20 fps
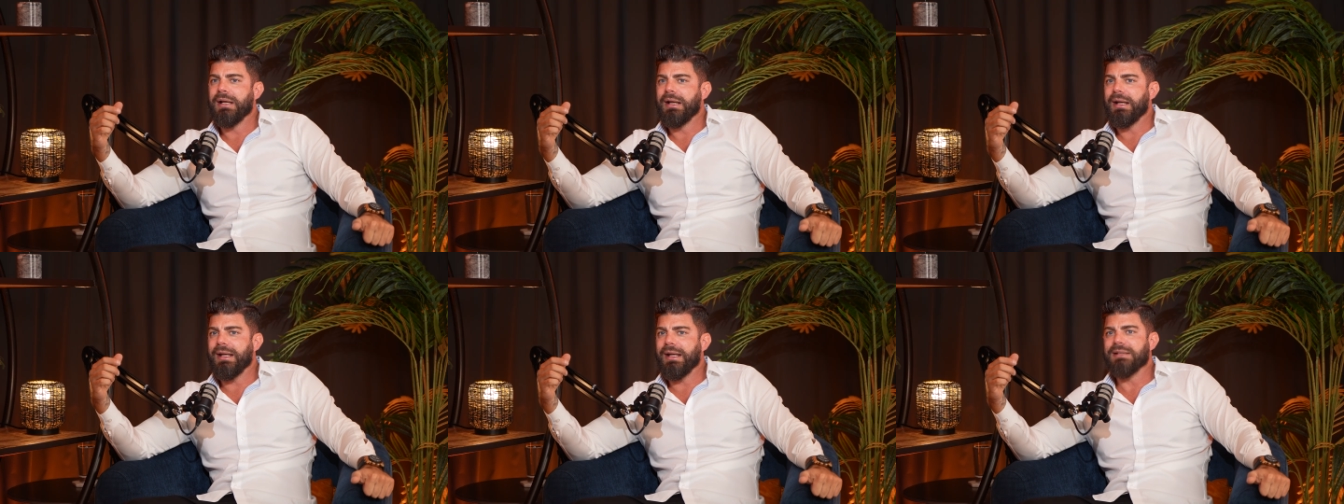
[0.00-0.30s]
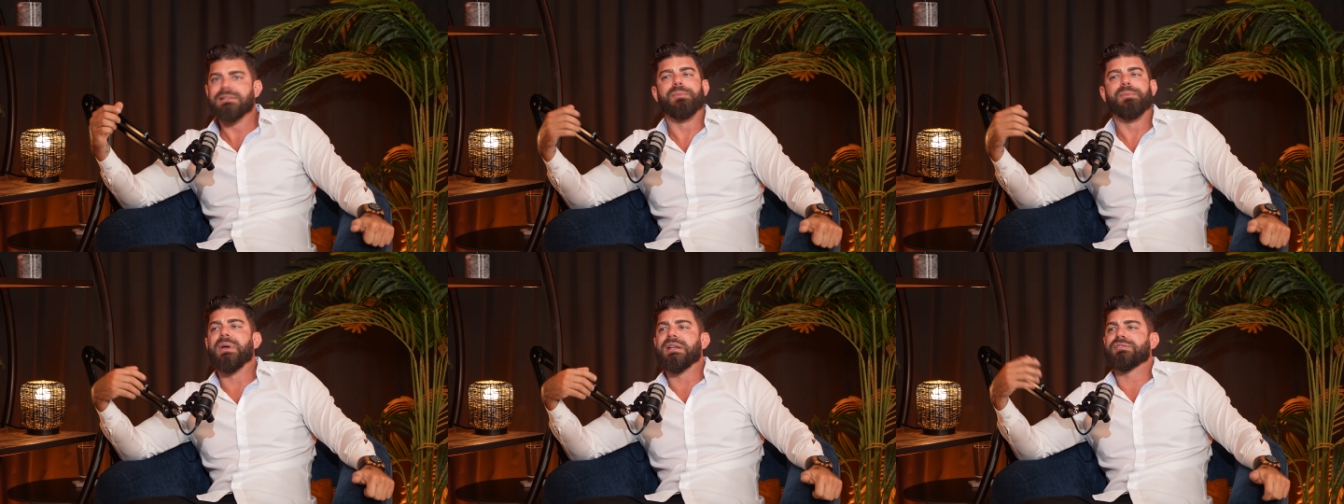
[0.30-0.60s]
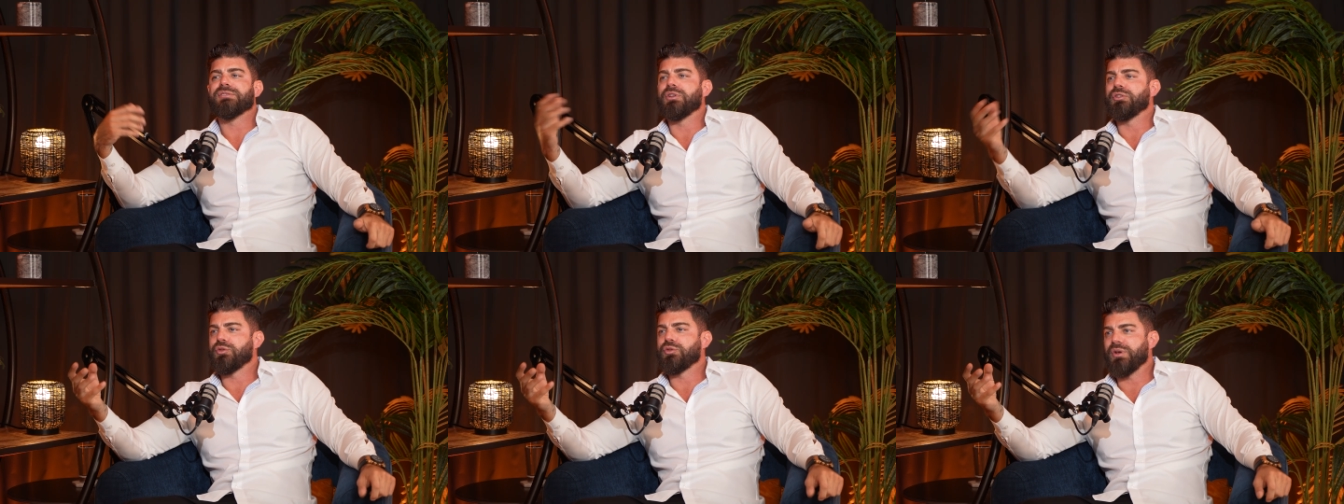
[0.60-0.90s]
is
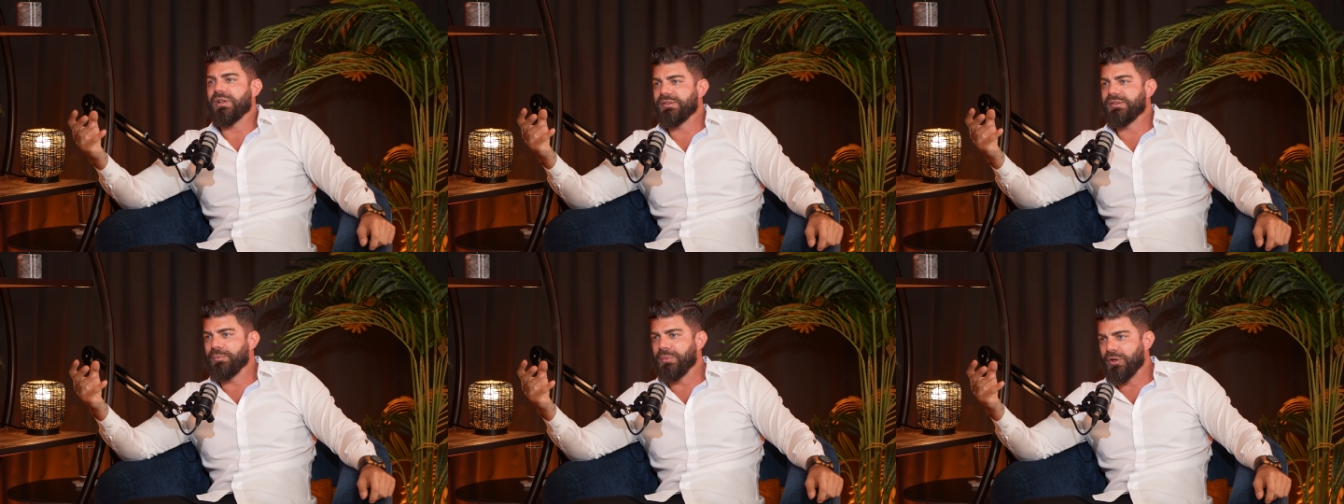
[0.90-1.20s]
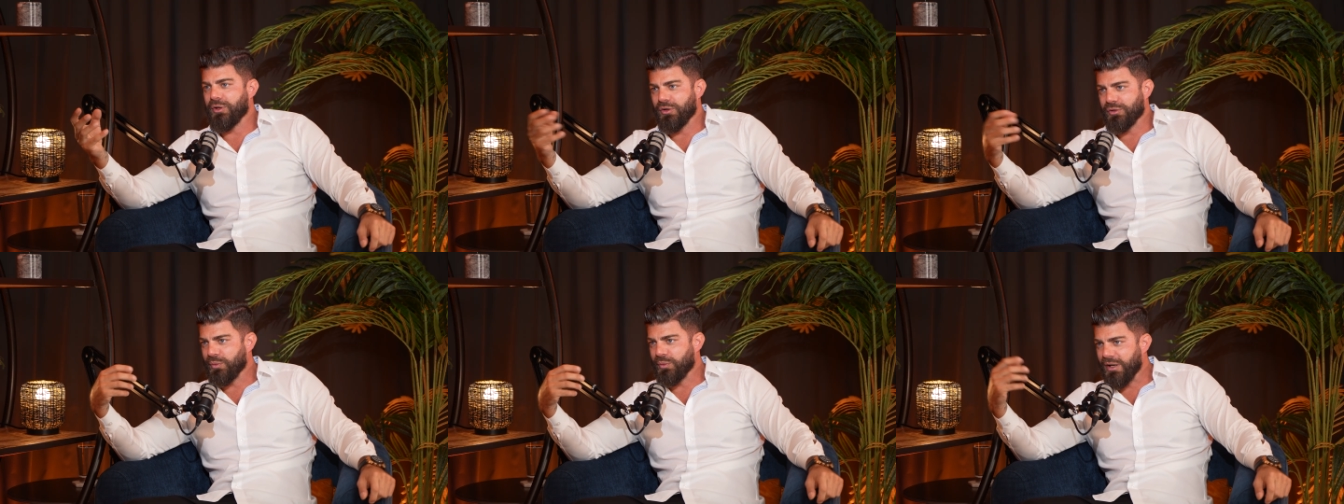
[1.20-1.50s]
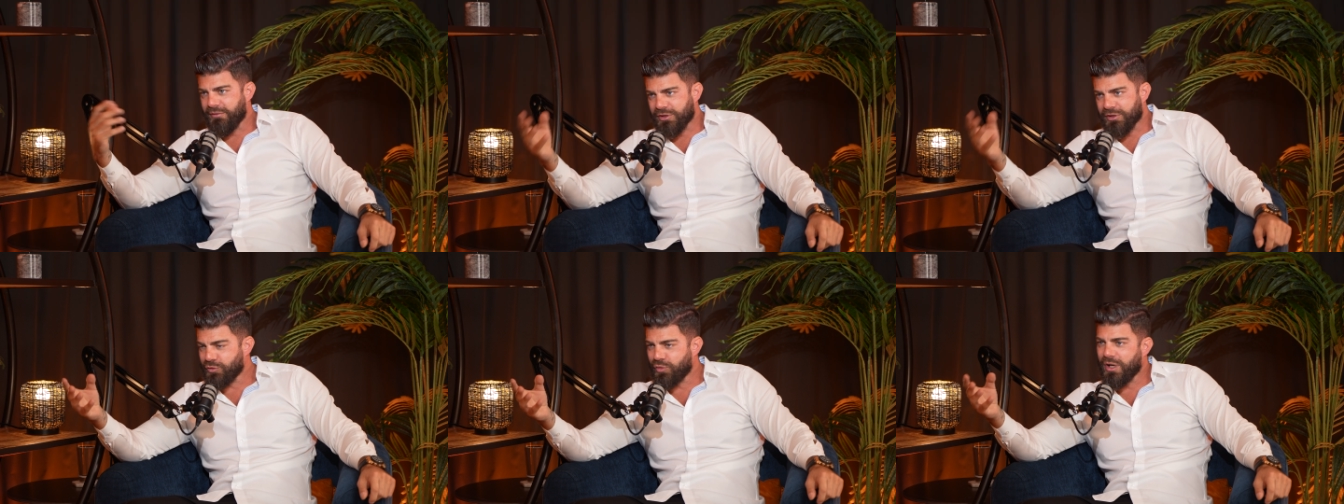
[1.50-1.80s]
based on trust, because we
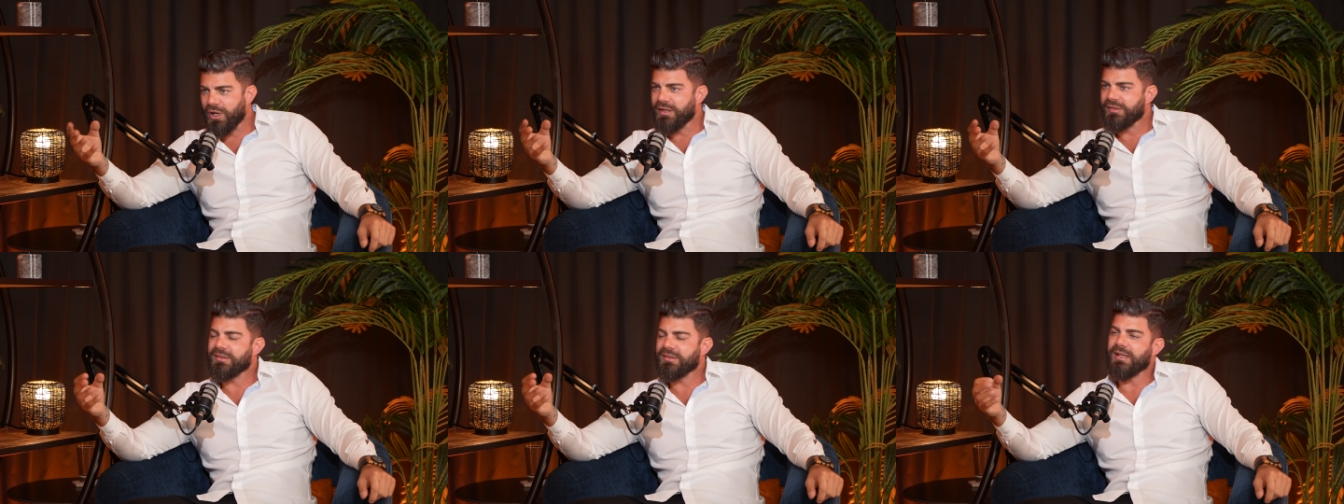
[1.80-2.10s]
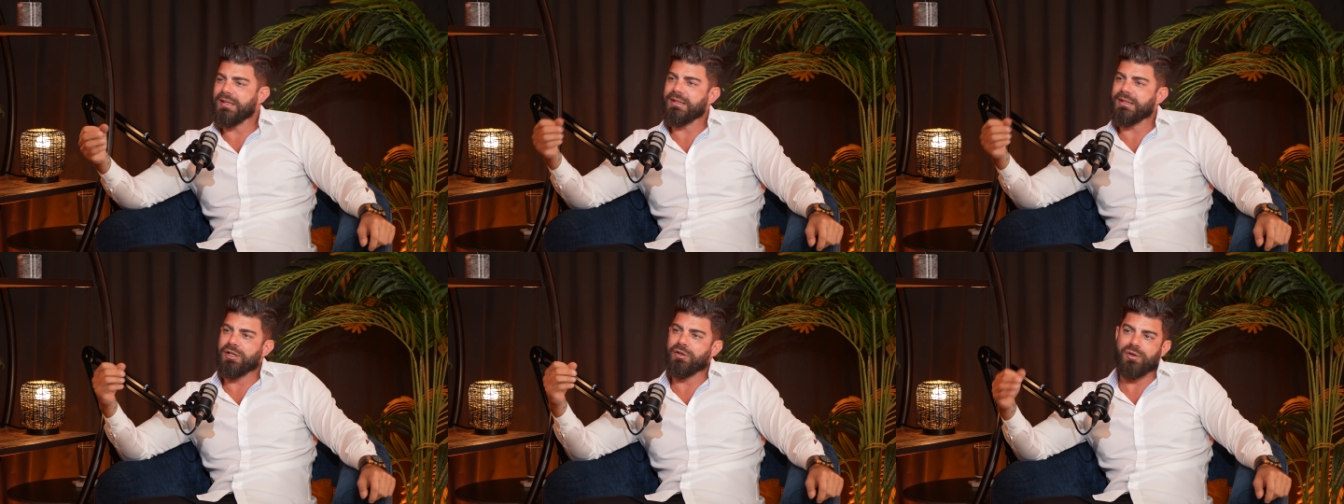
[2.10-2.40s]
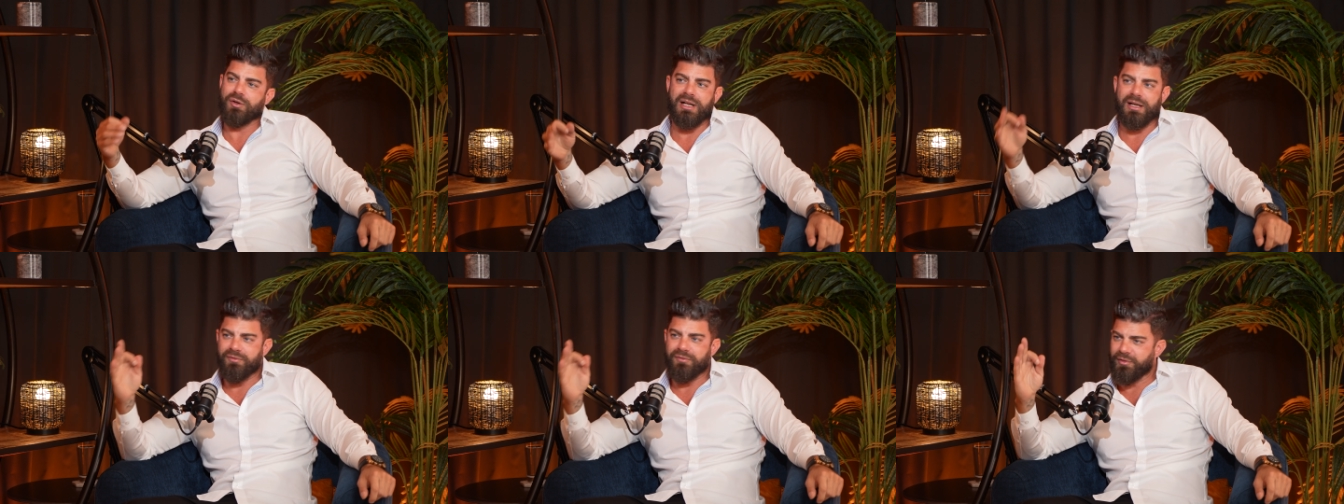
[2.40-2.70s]
have a trust and they know,
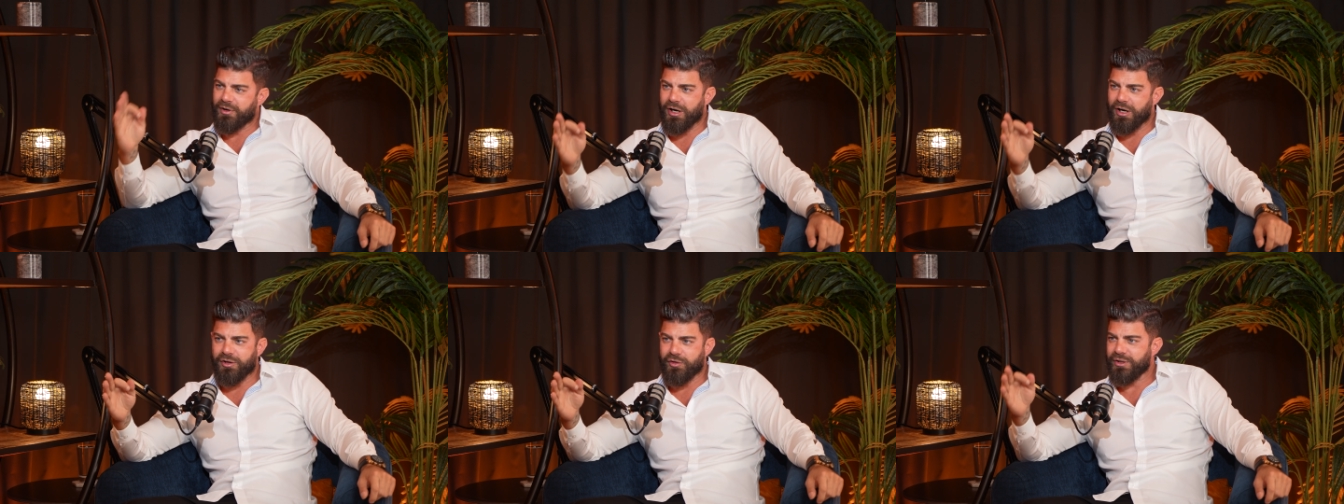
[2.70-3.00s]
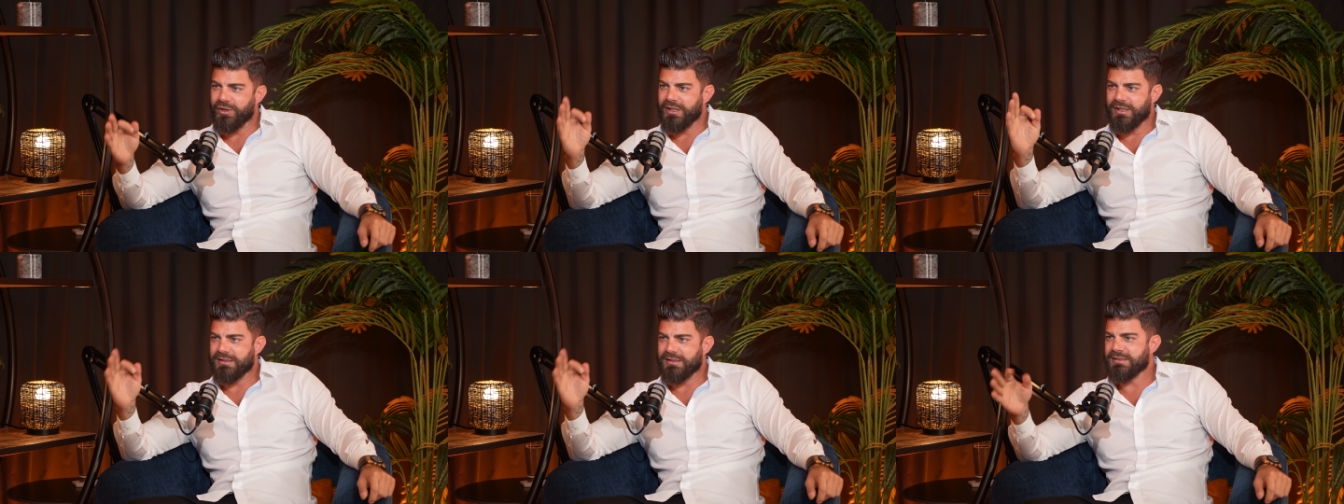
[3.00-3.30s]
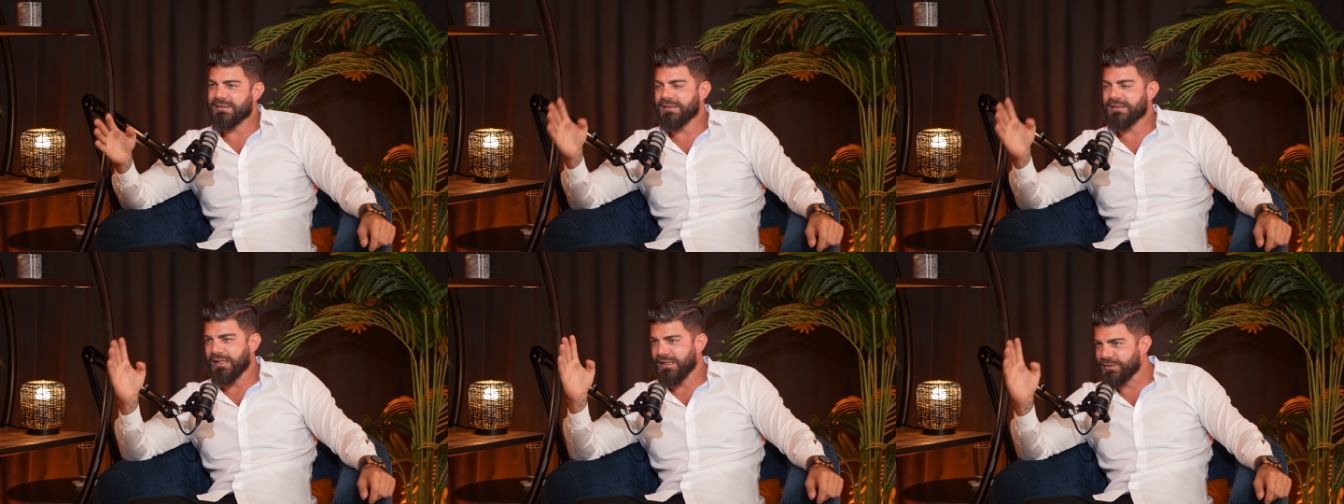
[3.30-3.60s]
like, Farago,
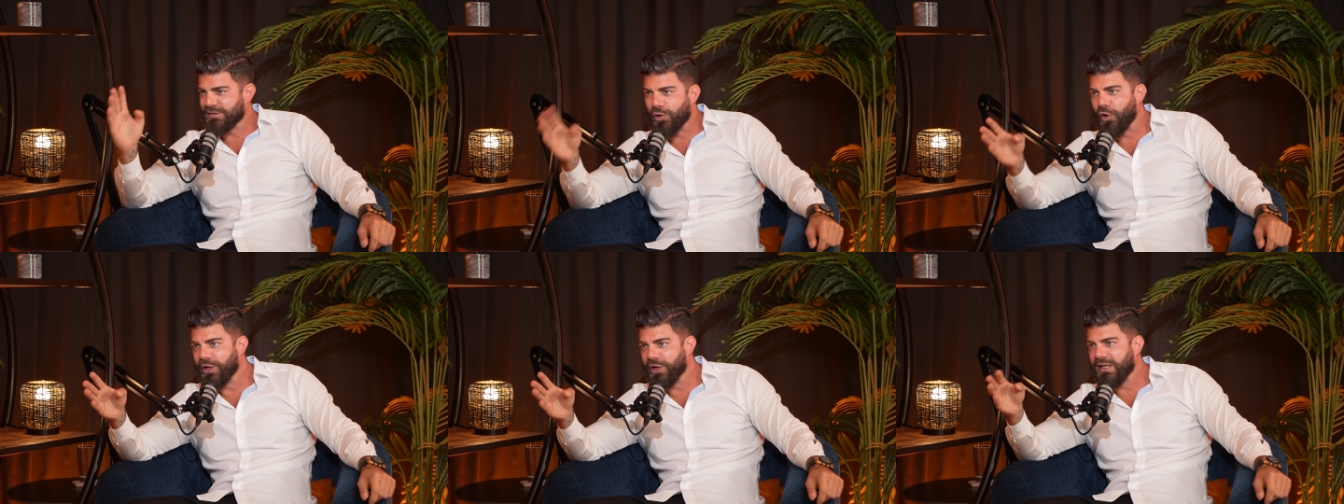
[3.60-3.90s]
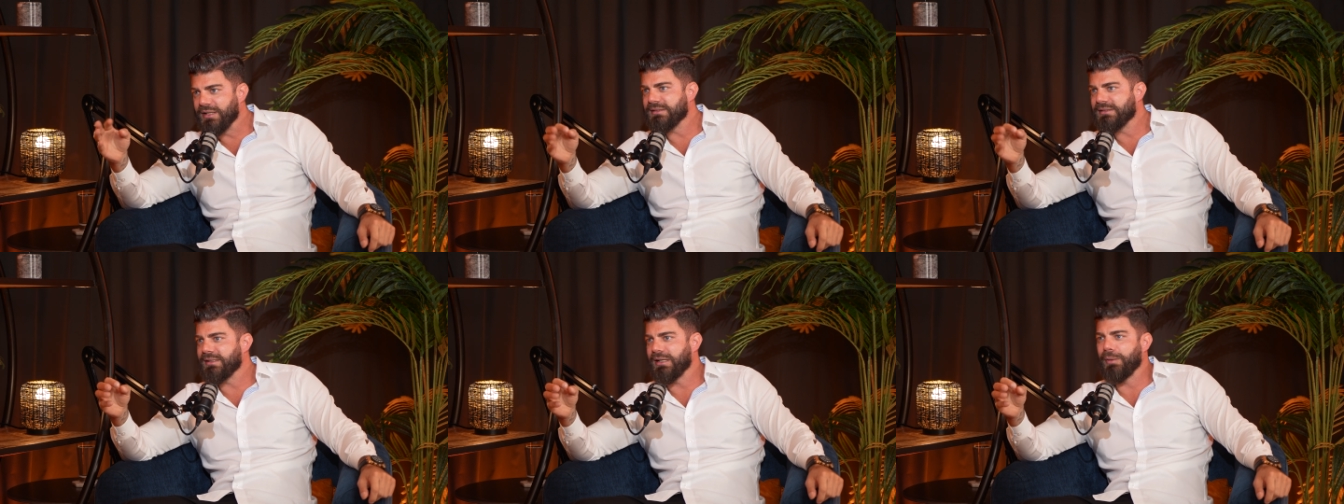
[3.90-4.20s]
he's honest.